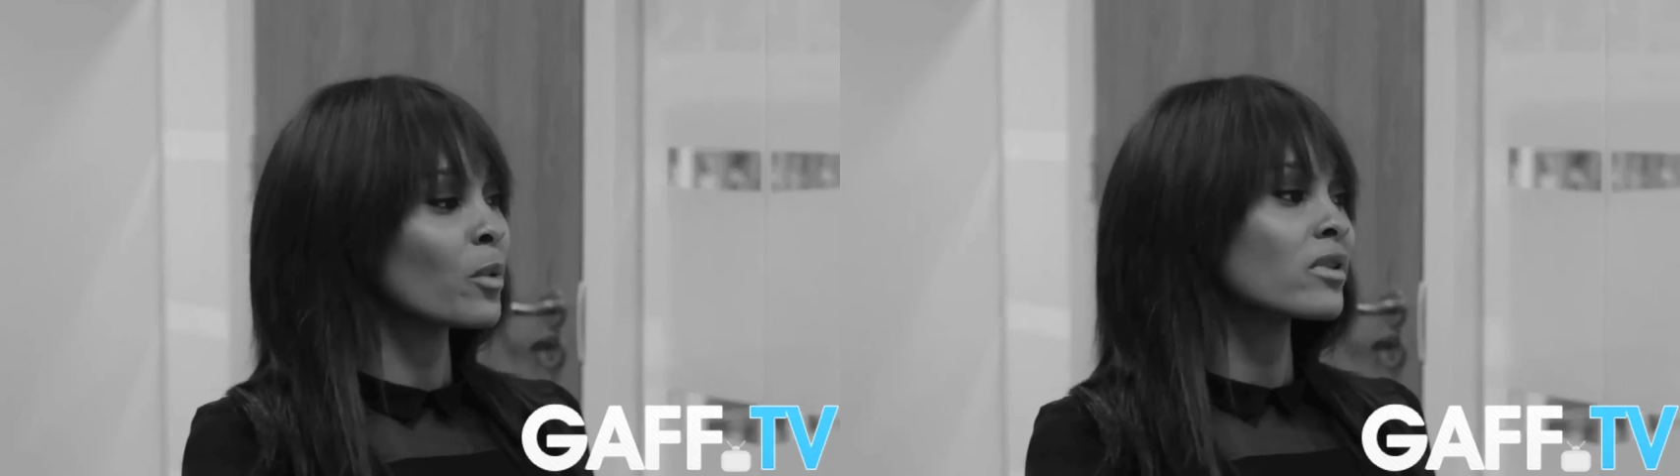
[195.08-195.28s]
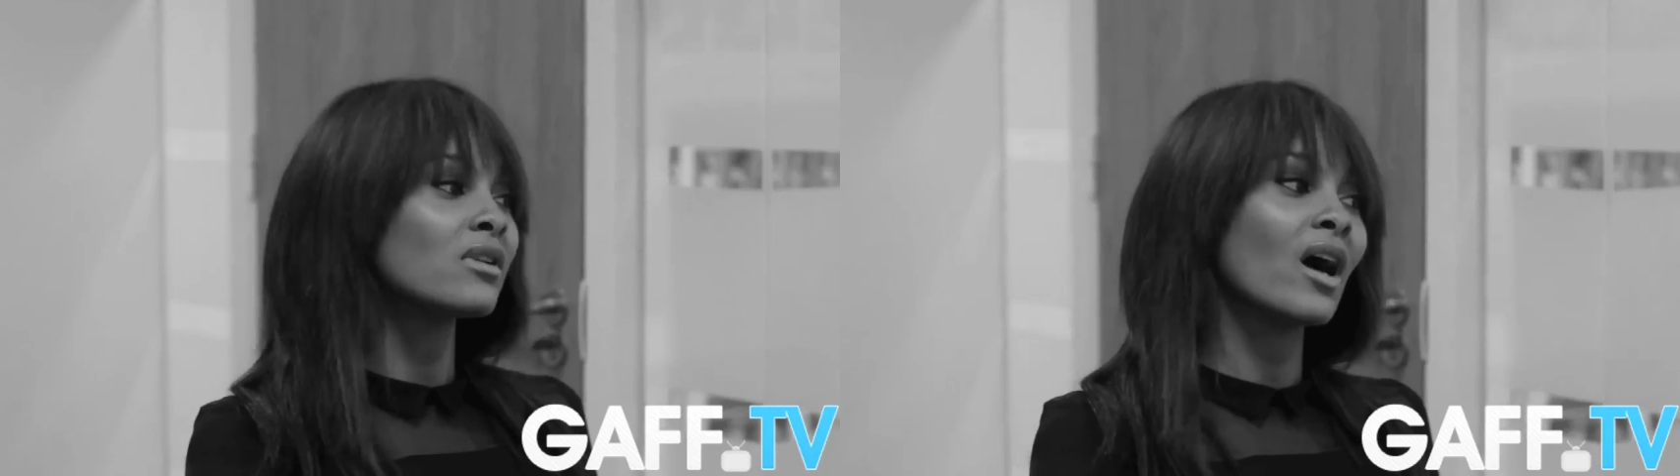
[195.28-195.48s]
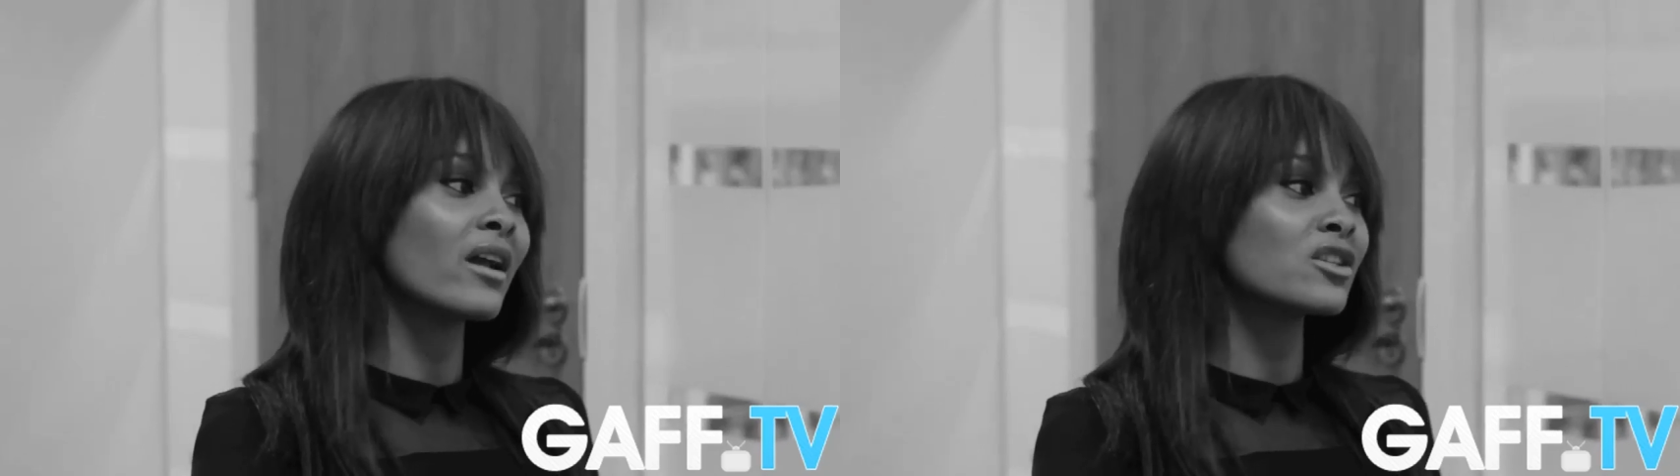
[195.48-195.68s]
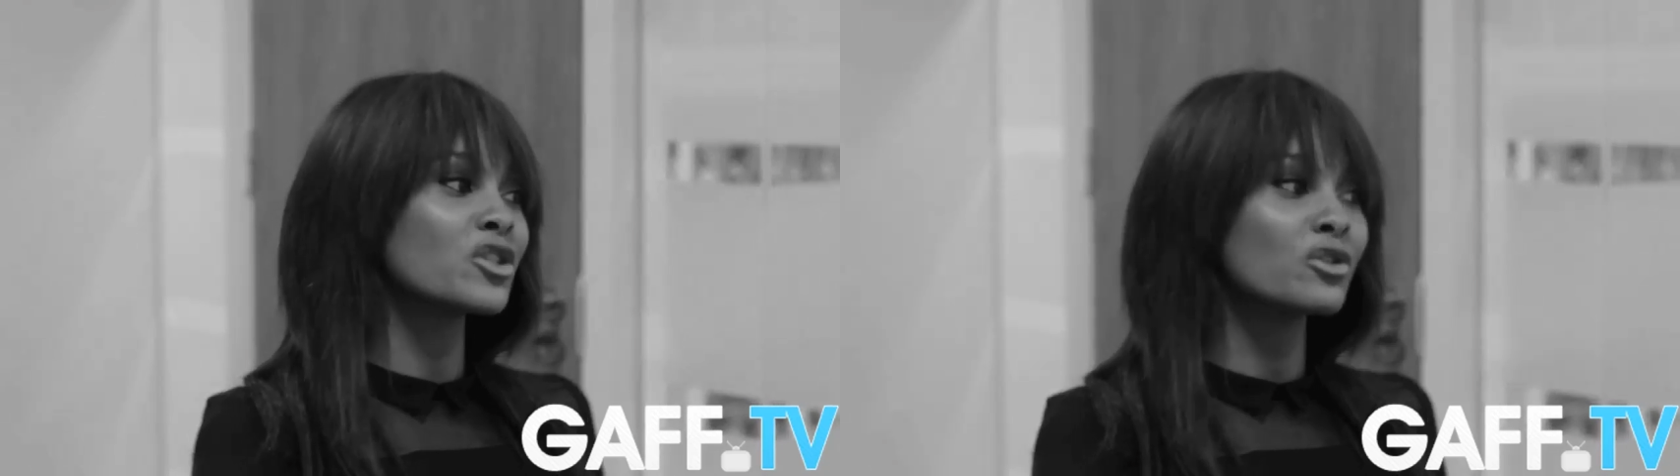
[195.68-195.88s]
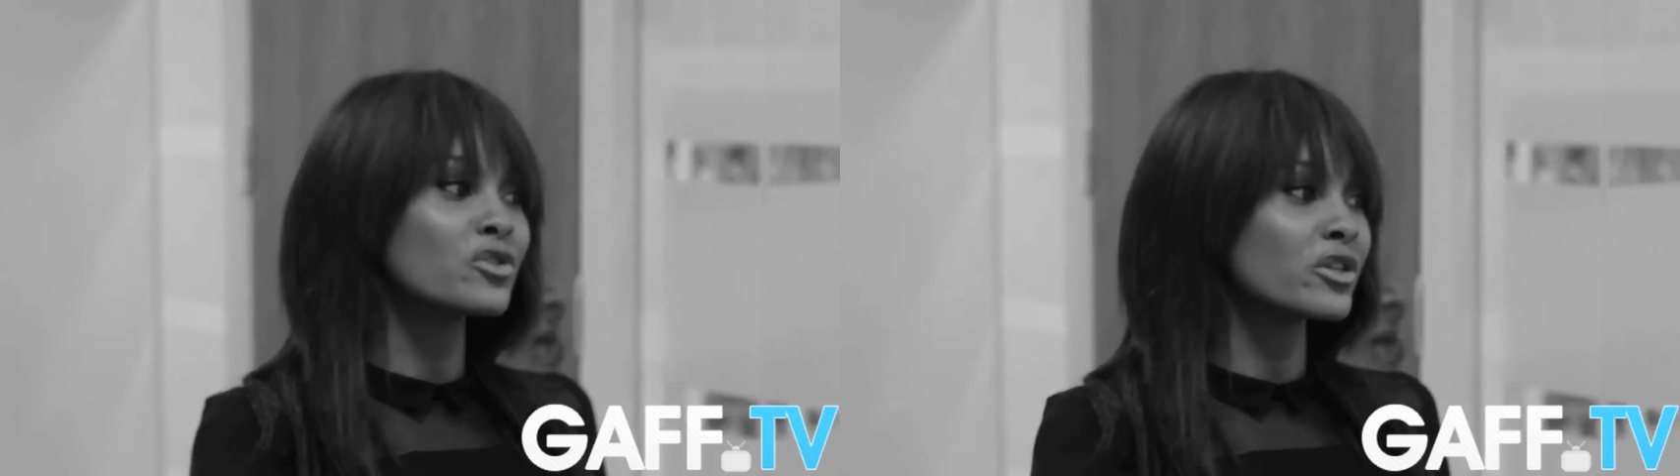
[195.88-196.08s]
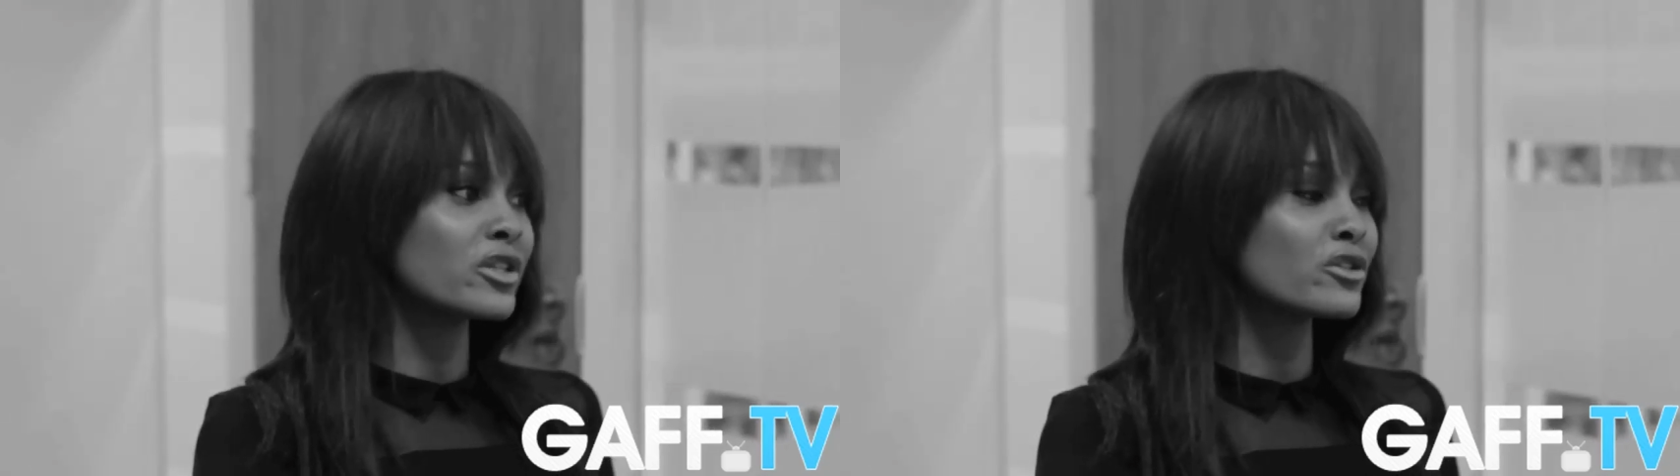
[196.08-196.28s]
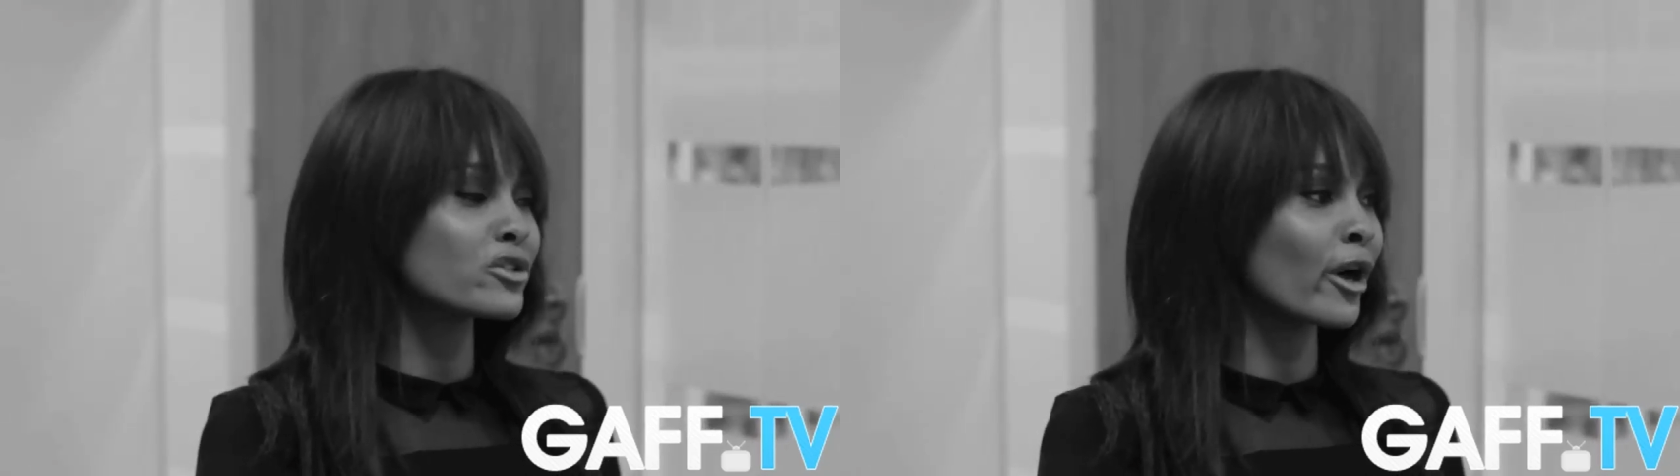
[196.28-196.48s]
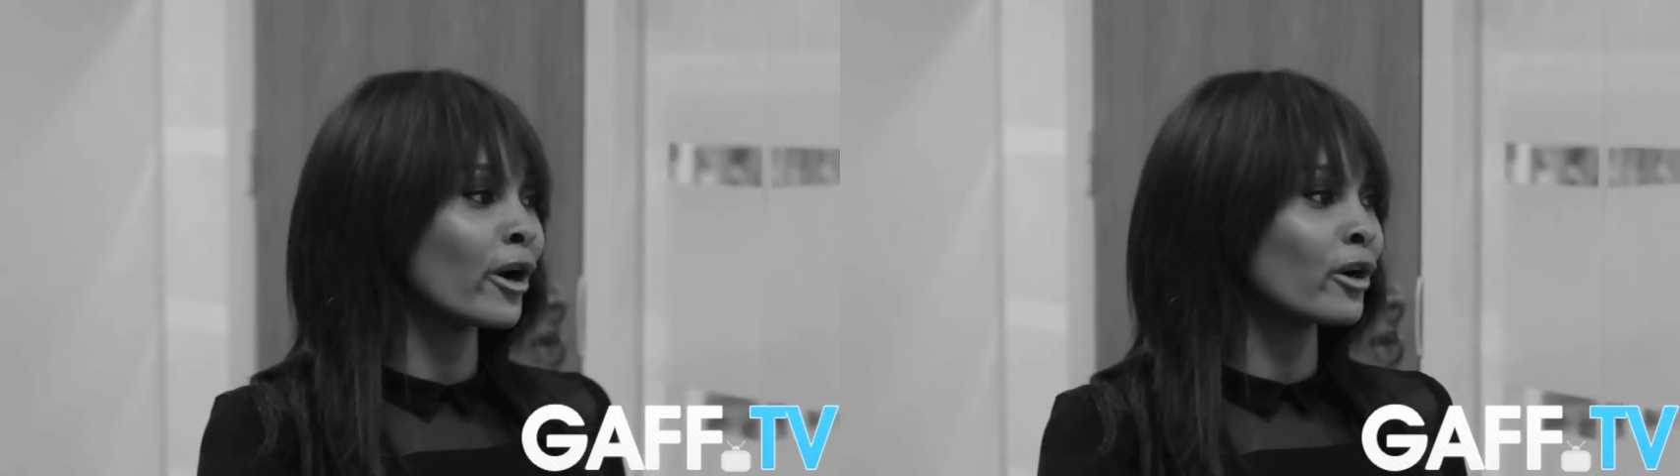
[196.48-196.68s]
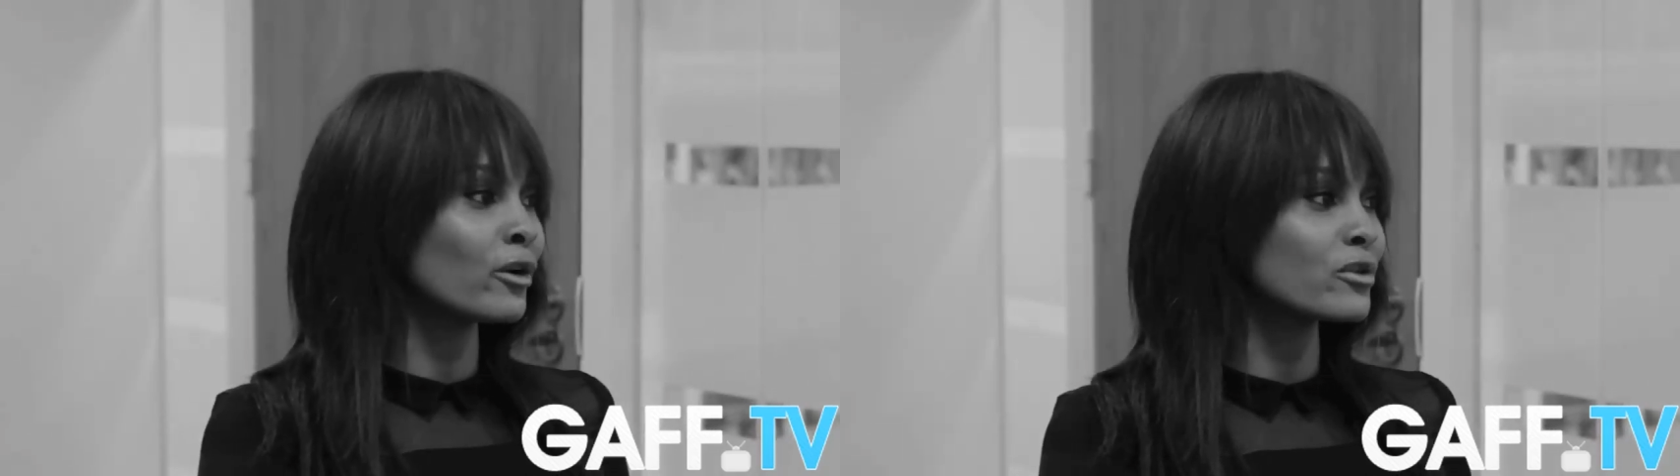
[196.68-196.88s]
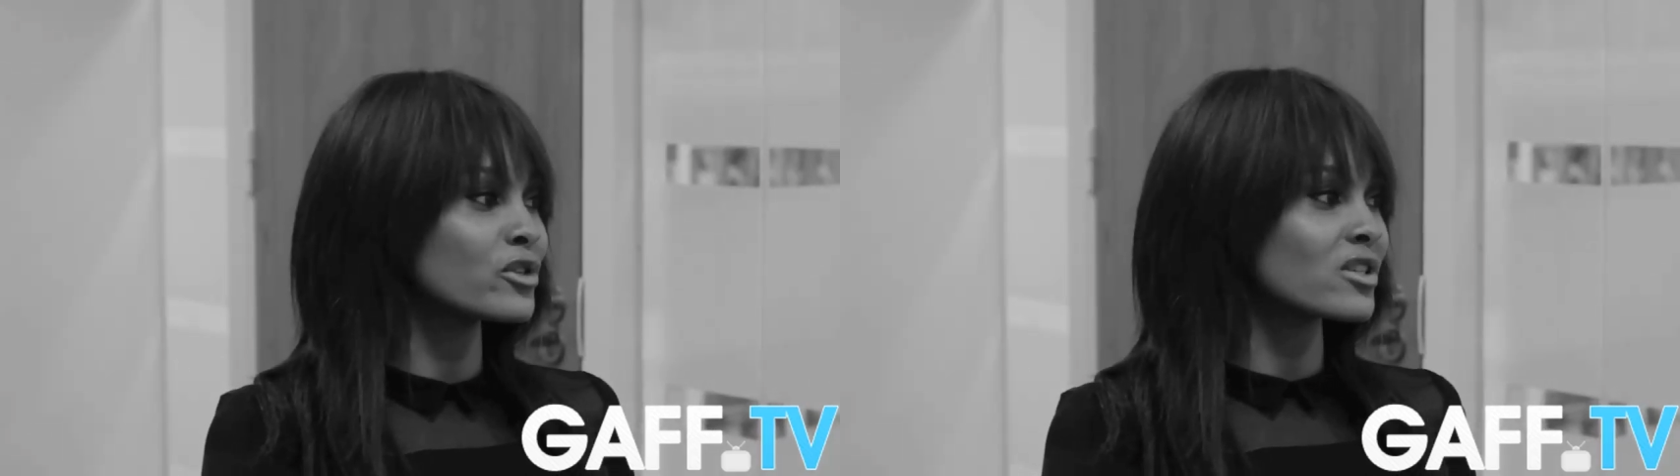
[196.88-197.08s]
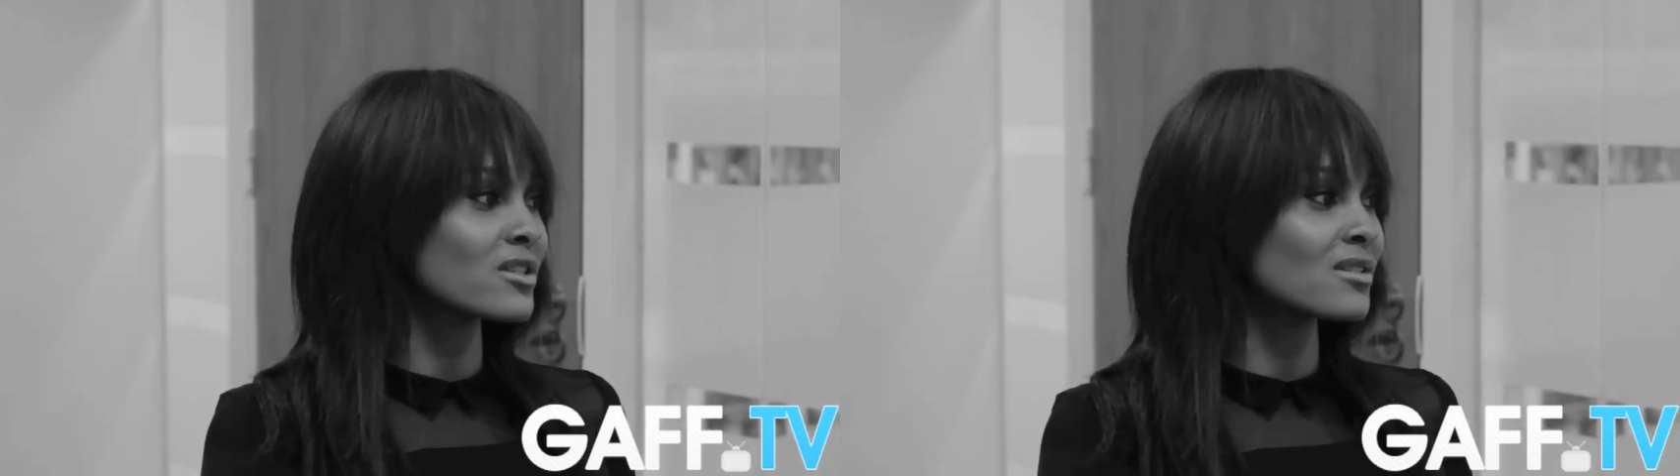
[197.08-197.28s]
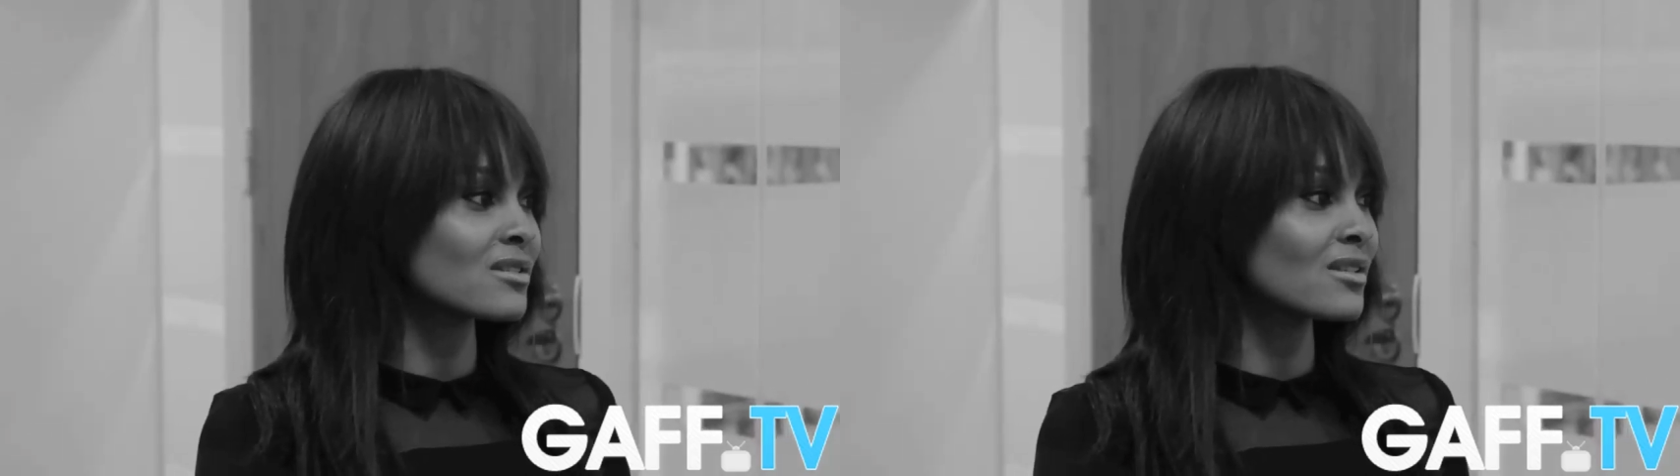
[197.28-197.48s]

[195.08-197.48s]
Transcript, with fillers: with a lot of children, so just,